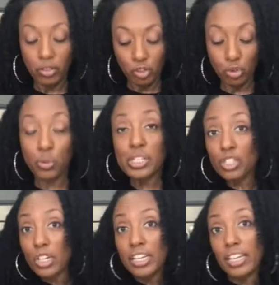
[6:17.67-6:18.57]

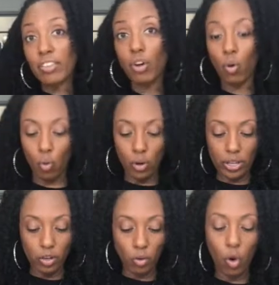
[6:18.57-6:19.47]
drizzling the
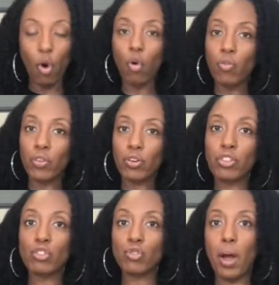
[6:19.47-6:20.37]
oil over
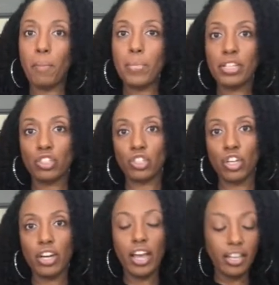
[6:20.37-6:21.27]
the dry mixture.